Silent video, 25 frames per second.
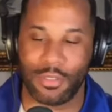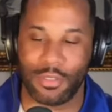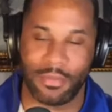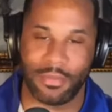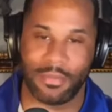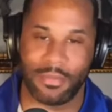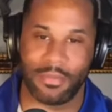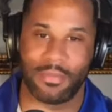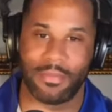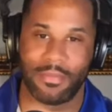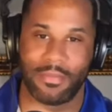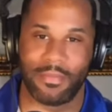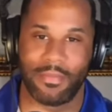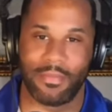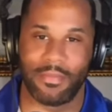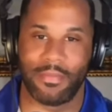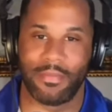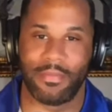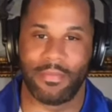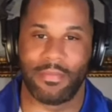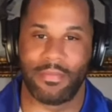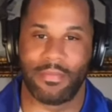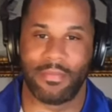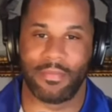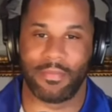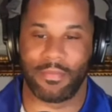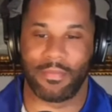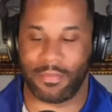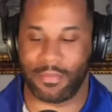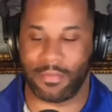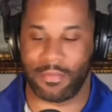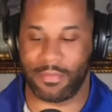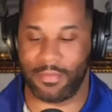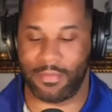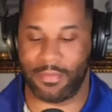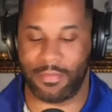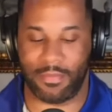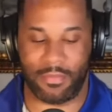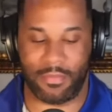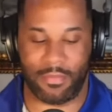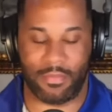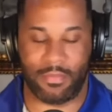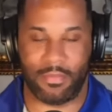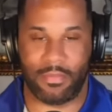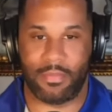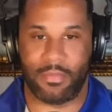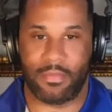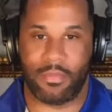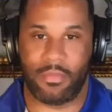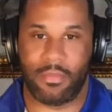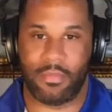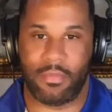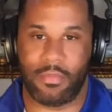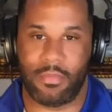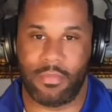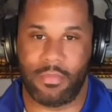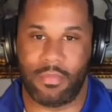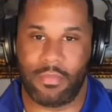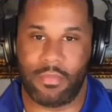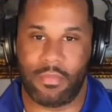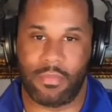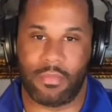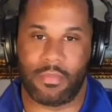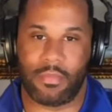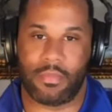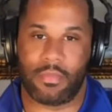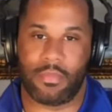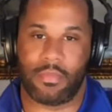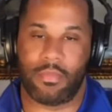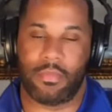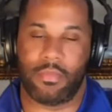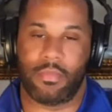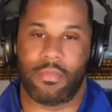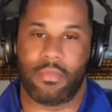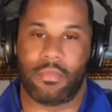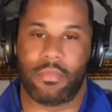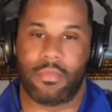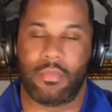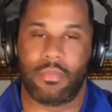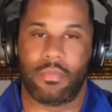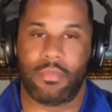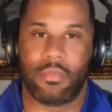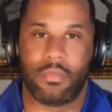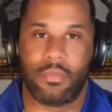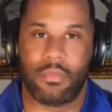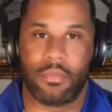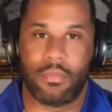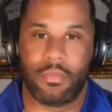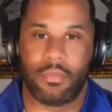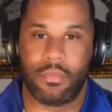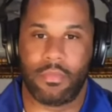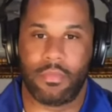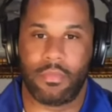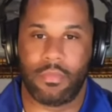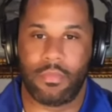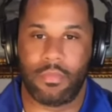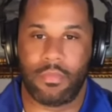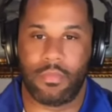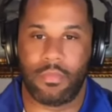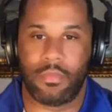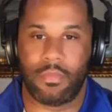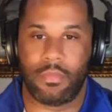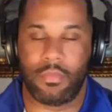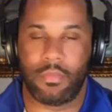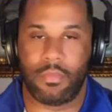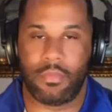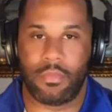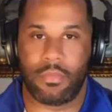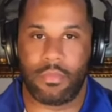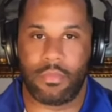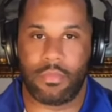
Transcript: (not speaking)